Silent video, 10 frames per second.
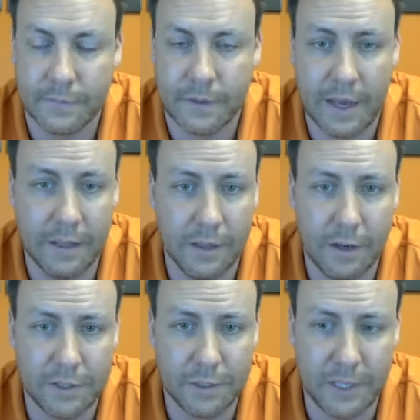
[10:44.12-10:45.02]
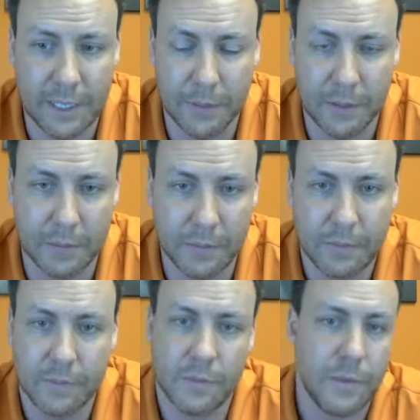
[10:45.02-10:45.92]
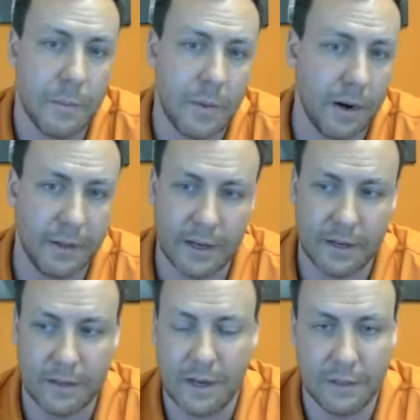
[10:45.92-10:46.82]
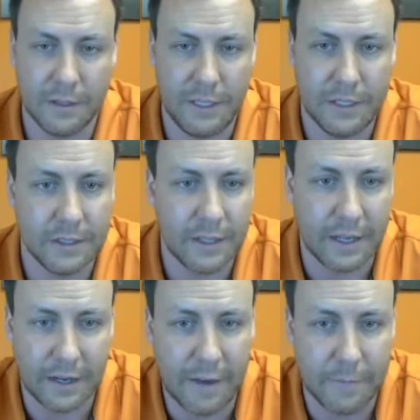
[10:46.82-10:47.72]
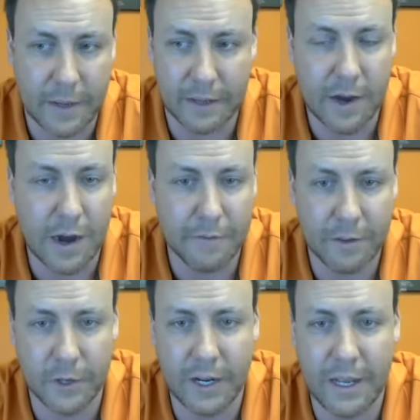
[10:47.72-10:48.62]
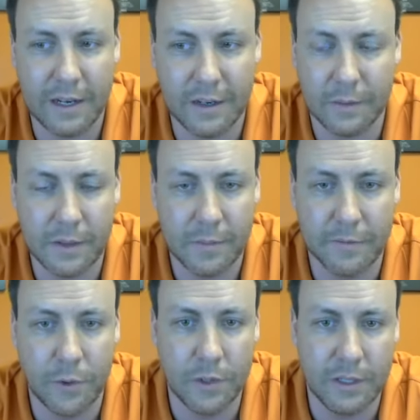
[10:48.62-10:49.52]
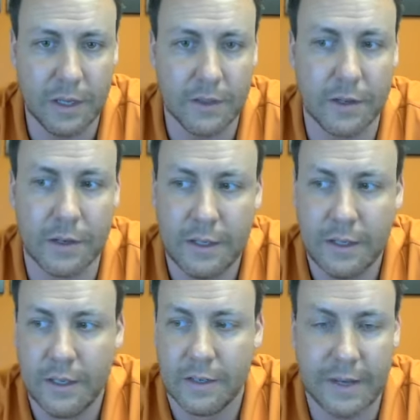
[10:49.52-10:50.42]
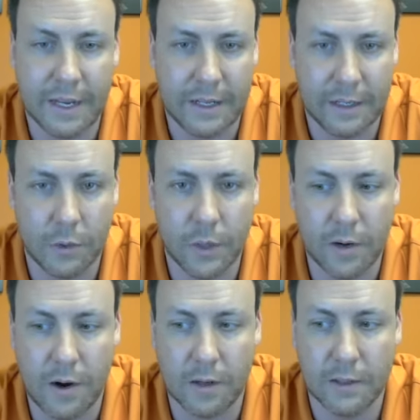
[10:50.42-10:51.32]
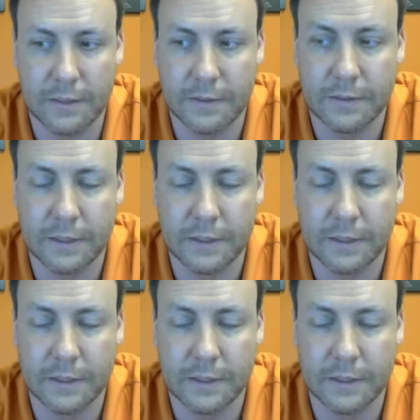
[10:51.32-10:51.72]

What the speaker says: I love just being able to pop Barley on the leash, and I can have my coffee in one hand and my phone in the other. If I got to take a quick call, and